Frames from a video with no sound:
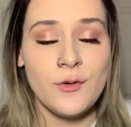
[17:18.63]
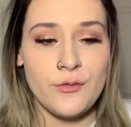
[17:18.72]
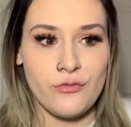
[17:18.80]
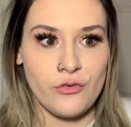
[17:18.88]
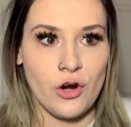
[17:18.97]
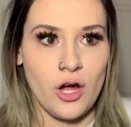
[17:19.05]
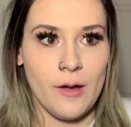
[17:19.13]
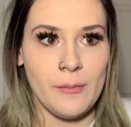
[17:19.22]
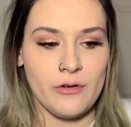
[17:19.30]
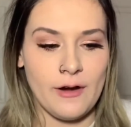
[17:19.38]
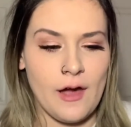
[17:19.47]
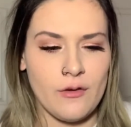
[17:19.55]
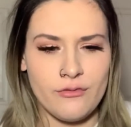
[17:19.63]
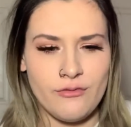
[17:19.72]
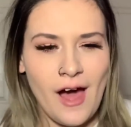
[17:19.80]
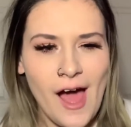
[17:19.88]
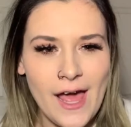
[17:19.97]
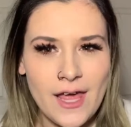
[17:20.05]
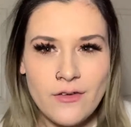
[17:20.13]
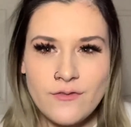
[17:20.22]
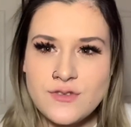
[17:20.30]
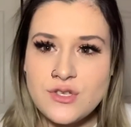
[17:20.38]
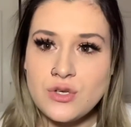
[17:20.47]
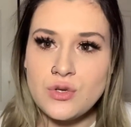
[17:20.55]
from around
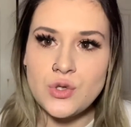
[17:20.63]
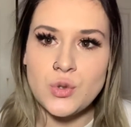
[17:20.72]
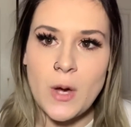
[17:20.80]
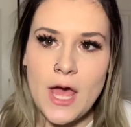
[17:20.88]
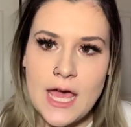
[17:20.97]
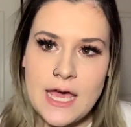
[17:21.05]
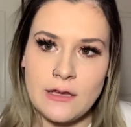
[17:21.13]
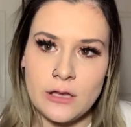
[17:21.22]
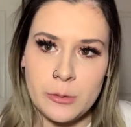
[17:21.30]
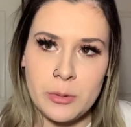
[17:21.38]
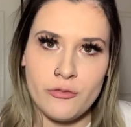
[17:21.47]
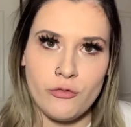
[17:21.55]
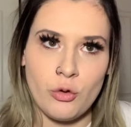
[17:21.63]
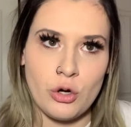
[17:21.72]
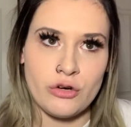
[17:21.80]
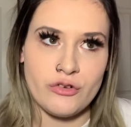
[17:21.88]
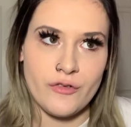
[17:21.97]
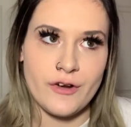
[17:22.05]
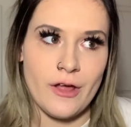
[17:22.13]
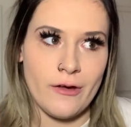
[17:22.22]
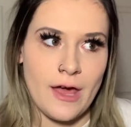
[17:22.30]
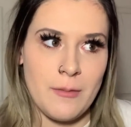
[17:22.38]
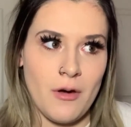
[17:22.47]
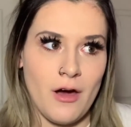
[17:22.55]
5 to 8, a little before
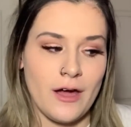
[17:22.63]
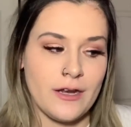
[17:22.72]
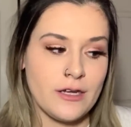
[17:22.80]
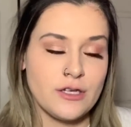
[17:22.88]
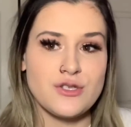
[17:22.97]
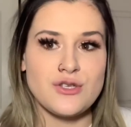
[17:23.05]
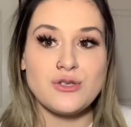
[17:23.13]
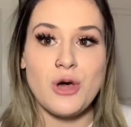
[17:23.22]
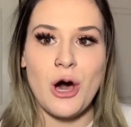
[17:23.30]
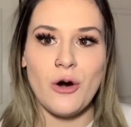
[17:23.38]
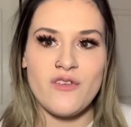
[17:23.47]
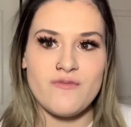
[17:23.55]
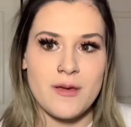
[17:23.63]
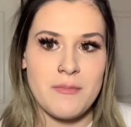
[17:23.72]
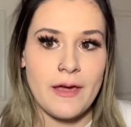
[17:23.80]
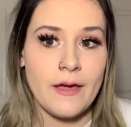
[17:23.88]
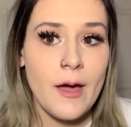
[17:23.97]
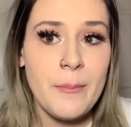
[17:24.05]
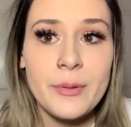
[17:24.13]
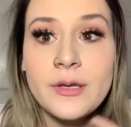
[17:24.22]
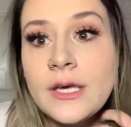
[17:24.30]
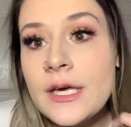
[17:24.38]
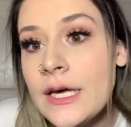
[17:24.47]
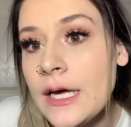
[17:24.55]
Riverdale came on. So if my makeup
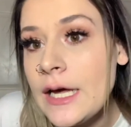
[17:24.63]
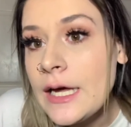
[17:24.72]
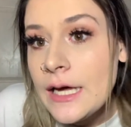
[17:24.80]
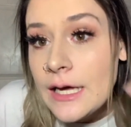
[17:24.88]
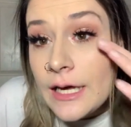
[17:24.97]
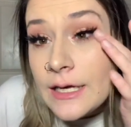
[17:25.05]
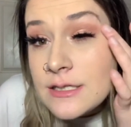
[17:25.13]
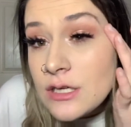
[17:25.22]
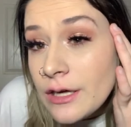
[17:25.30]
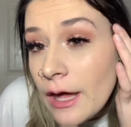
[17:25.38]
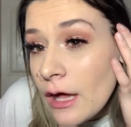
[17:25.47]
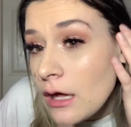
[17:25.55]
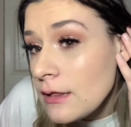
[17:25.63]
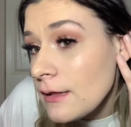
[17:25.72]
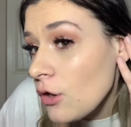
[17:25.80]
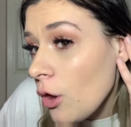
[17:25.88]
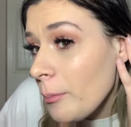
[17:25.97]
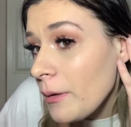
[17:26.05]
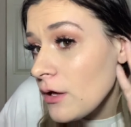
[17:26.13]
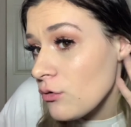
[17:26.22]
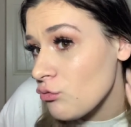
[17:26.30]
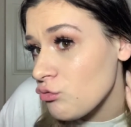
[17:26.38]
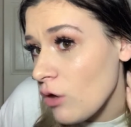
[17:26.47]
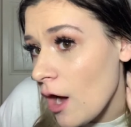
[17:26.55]
is looking a little bit
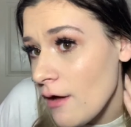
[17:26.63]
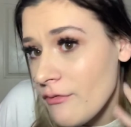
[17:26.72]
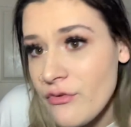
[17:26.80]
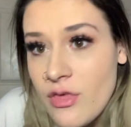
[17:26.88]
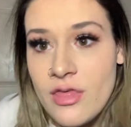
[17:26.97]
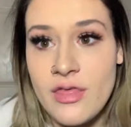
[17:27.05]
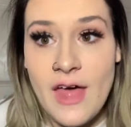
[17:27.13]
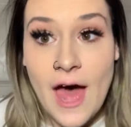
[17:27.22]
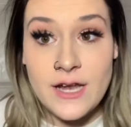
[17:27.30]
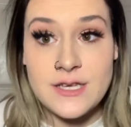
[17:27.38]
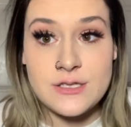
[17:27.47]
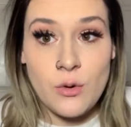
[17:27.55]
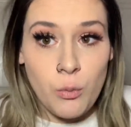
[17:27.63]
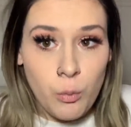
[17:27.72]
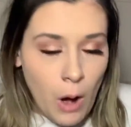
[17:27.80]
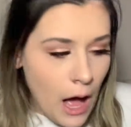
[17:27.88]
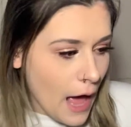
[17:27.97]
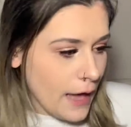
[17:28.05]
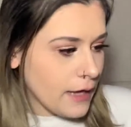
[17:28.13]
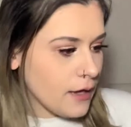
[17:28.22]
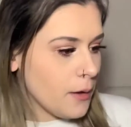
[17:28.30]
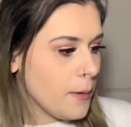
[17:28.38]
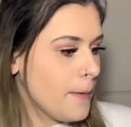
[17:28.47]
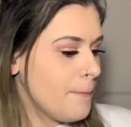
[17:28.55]
rough, that is why.